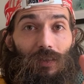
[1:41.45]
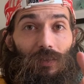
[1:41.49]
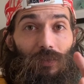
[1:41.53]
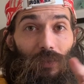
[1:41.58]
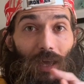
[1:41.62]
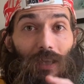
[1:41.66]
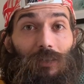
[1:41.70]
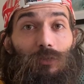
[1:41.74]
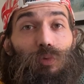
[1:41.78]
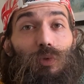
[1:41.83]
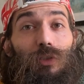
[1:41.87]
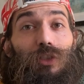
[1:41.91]

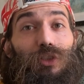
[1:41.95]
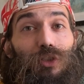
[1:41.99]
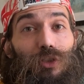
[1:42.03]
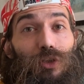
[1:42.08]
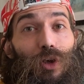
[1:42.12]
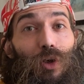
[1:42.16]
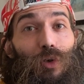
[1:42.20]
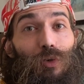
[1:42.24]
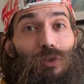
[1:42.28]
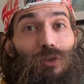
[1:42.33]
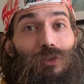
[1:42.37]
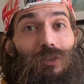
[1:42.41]
That's when you
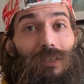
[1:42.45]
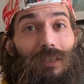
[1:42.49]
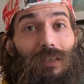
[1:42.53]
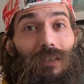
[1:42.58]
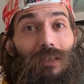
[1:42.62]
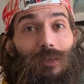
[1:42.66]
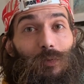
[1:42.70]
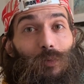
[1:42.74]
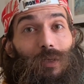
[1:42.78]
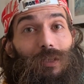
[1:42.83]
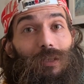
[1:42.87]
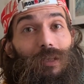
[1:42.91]
know you're
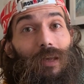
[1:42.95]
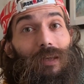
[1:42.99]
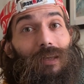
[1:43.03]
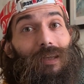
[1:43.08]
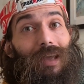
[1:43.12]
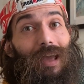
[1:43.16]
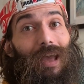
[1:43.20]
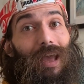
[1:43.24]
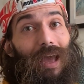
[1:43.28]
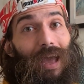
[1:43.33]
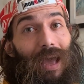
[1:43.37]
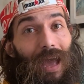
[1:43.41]
dealing with
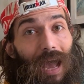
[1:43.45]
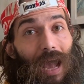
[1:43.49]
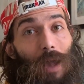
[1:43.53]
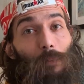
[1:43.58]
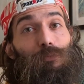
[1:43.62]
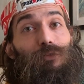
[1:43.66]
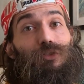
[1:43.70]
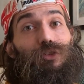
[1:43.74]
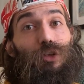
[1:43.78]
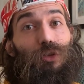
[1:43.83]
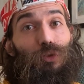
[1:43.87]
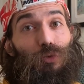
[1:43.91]
like
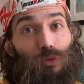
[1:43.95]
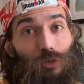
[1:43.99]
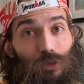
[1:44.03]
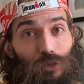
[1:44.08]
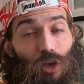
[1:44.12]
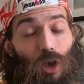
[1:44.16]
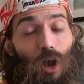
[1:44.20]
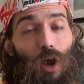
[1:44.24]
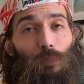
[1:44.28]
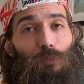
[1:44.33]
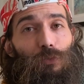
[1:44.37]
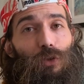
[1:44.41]
absolute
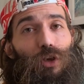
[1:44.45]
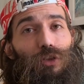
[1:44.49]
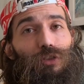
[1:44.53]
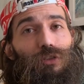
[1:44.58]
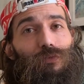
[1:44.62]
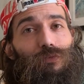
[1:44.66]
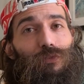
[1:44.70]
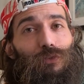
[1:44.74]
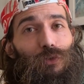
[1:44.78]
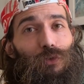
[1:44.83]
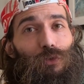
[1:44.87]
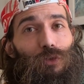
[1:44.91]

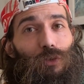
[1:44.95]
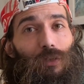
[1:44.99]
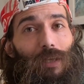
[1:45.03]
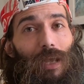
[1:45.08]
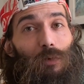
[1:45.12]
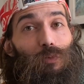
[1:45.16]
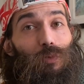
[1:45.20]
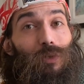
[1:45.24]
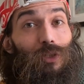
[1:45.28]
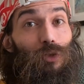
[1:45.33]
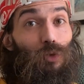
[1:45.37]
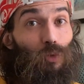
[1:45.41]
top-notch fruit,
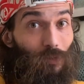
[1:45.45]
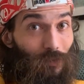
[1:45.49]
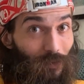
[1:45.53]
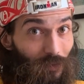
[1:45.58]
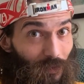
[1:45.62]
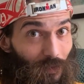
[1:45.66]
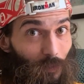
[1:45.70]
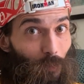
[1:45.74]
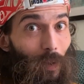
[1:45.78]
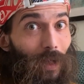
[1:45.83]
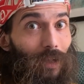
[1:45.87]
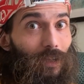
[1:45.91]
okay? When you can
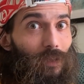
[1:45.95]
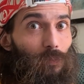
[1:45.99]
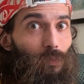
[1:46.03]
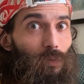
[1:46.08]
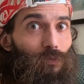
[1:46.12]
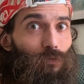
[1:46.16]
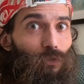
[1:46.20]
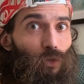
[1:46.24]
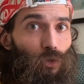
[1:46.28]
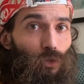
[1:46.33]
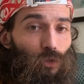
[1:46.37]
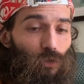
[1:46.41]
smell it
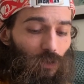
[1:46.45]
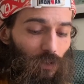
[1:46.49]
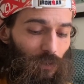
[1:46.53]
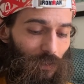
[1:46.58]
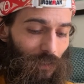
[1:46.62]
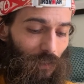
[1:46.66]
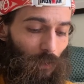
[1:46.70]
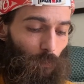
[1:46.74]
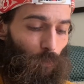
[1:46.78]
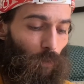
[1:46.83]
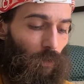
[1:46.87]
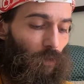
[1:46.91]
before you
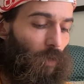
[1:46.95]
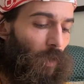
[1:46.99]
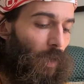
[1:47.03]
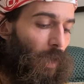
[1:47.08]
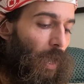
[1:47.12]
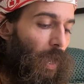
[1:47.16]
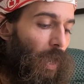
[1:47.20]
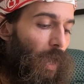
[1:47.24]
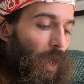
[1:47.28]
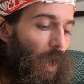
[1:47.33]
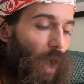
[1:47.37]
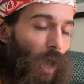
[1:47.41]
see it. But
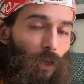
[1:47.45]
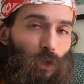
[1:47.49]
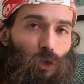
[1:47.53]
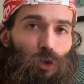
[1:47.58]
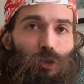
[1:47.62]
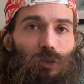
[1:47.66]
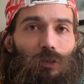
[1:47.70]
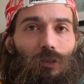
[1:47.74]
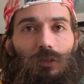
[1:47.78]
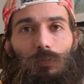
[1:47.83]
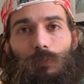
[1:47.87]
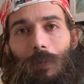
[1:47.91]
I
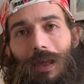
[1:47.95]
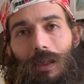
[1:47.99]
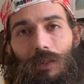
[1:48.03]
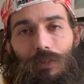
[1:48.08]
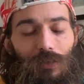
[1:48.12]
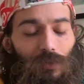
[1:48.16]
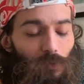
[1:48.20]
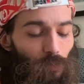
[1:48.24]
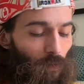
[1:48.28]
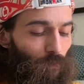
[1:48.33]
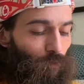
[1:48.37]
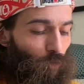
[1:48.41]
couldn't smell
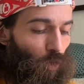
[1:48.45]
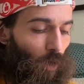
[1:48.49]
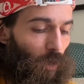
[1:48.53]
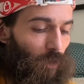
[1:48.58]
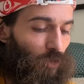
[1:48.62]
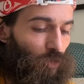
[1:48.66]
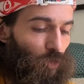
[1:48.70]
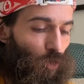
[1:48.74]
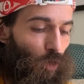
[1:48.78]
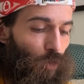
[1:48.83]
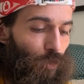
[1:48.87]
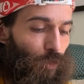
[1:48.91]
this before I
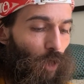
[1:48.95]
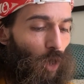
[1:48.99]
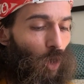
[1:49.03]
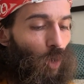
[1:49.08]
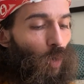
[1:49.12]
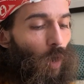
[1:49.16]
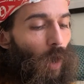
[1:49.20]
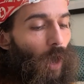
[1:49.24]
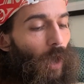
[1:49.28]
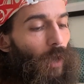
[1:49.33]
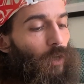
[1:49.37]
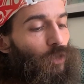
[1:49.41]
saw it
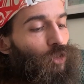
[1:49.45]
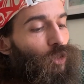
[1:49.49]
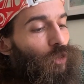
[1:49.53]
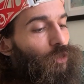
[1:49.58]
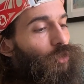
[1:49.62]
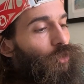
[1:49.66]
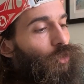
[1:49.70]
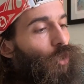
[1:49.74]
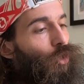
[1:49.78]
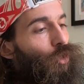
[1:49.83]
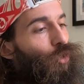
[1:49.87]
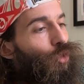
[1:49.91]
though. I
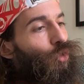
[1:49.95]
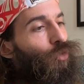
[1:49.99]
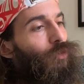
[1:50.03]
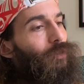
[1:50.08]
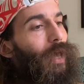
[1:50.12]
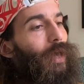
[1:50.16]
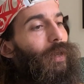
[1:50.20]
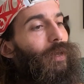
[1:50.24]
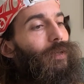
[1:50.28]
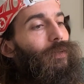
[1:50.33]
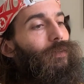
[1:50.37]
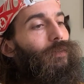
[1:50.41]
just
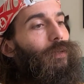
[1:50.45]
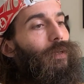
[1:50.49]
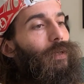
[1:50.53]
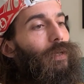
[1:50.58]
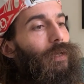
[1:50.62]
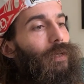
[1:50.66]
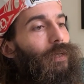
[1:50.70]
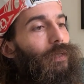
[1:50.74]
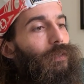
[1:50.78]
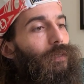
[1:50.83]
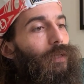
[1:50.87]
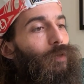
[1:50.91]
looked at it
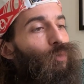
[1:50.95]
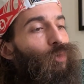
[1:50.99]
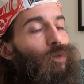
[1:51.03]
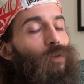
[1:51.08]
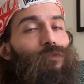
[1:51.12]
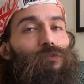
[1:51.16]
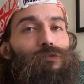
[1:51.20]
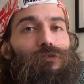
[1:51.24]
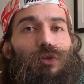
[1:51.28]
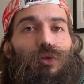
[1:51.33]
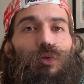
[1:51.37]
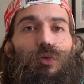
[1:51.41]
and there were
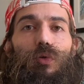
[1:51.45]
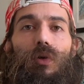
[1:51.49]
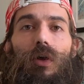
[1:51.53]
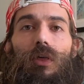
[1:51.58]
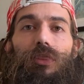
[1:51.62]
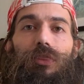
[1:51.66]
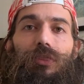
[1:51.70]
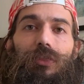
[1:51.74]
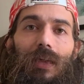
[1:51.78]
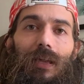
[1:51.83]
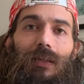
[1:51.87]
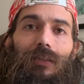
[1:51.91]
a few
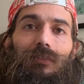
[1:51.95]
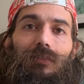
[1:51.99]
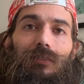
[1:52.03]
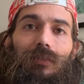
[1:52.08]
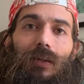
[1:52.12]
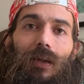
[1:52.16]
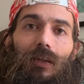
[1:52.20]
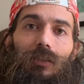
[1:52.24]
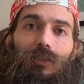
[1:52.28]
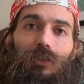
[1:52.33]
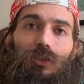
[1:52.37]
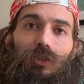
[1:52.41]
things
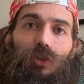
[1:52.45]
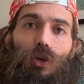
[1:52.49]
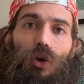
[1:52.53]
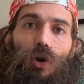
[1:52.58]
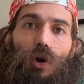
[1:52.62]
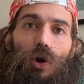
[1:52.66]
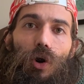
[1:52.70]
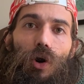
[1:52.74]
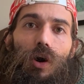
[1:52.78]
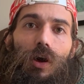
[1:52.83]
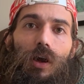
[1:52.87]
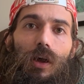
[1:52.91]
that I
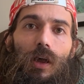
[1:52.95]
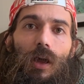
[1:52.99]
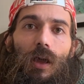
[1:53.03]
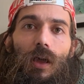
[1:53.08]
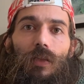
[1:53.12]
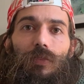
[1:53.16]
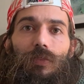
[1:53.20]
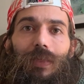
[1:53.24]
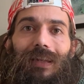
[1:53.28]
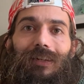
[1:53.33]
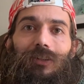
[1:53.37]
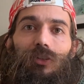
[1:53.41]
saw
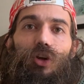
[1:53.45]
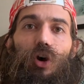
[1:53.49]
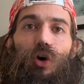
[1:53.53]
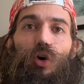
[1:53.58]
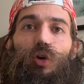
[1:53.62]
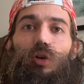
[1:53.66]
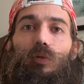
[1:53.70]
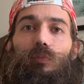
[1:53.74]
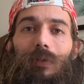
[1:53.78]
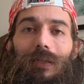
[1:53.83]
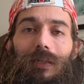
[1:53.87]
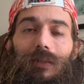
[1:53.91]
that
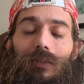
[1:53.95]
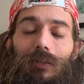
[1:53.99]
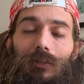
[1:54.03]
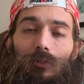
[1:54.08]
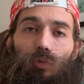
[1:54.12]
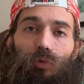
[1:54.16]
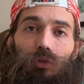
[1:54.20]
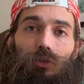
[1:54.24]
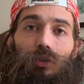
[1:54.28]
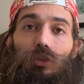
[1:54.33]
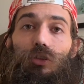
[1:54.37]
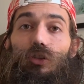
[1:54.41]
told me
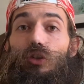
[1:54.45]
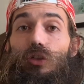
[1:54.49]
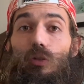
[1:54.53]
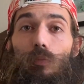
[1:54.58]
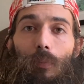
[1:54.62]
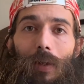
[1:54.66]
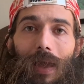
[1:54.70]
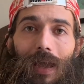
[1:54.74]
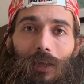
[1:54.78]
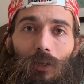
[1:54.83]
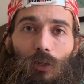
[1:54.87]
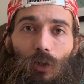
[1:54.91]
this was a
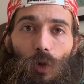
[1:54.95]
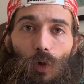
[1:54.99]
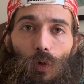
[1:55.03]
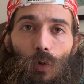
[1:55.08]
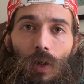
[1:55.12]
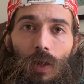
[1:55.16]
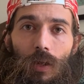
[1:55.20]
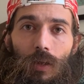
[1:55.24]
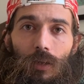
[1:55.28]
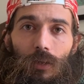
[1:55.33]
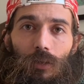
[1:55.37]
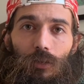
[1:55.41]
good
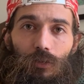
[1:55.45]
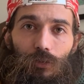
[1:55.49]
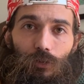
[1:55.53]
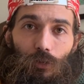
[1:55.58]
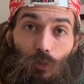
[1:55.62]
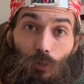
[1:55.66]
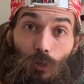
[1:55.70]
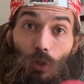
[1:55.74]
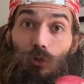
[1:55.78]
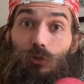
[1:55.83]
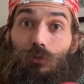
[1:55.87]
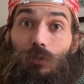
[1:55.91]
mango.
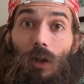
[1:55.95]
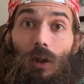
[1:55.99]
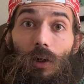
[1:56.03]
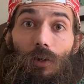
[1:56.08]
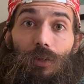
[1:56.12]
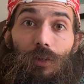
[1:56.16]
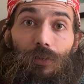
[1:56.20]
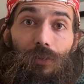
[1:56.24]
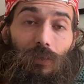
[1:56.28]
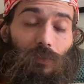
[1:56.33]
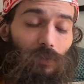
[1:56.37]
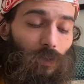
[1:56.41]
So those
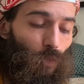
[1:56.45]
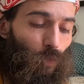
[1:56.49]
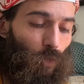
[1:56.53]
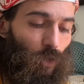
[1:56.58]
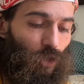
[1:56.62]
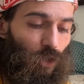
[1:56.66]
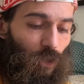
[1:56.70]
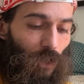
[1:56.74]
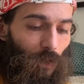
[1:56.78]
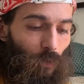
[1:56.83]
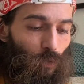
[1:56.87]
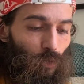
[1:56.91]
are the things I
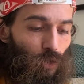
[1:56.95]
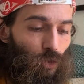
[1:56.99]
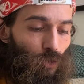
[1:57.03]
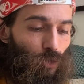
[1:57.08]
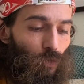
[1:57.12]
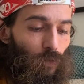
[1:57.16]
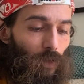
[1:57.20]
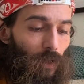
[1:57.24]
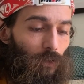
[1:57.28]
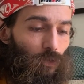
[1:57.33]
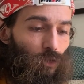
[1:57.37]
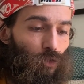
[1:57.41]
want to share with you
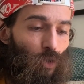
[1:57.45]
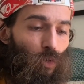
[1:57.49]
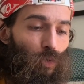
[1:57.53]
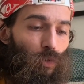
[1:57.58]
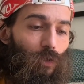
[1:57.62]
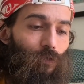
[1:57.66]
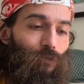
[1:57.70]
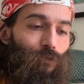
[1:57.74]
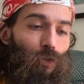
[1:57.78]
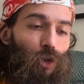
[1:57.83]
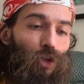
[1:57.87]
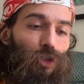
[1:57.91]
today. So
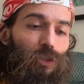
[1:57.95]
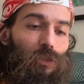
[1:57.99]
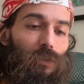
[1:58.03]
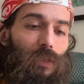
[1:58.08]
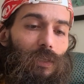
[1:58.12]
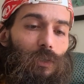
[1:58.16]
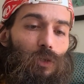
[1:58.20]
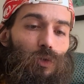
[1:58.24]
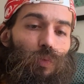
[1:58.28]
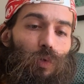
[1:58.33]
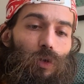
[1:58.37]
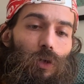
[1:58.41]
the first
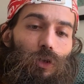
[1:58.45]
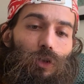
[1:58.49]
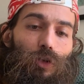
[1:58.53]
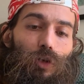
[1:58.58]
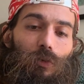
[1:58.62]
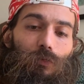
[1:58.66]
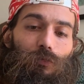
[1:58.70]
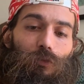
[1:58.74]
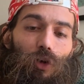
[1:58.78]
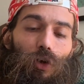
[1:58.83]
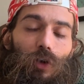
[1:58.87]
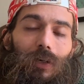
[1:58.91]
thing you want to
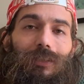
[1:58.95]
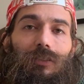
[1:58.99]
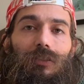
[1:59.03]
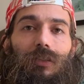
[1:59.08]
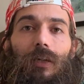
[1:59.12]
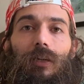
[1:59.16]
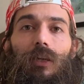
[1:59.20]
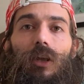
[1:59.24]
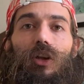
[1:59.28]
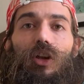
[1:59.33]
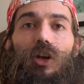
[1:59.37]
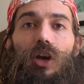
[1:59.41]
look for is
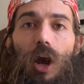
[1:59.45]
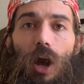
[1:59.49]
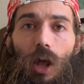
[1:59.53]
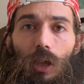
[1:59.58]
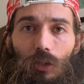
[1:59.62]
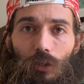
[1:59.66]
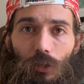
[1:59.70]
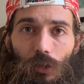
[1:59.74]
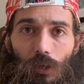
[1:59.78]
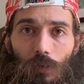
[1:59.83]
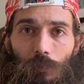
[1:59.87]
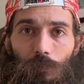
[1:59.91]
like
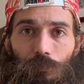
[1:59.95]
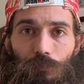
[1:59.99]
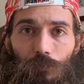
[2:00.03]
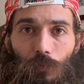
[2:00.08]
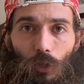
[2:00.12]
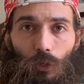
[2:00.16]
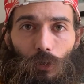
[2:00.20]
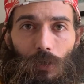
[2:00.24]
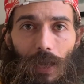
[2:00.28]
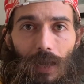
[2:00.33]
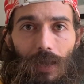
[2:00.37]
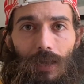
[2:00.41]
color,
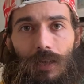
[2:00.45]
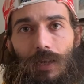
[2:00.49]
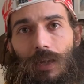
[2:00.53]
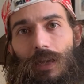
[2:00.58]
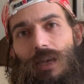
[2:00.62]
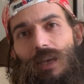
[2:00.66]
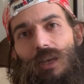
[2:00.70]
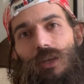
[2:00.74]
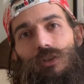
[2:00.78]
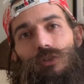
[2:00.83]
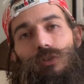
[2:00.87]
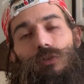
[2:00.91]
okay?
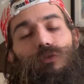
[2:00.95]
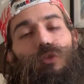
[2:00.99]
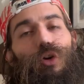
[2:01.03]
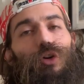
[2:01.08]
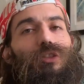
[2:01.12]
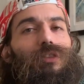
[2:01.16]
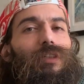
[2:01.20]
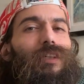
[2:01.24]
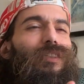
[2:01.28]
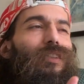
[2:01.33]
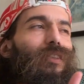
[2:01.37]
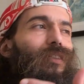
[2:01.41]
So of
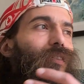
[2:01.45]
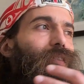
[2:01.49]
course there's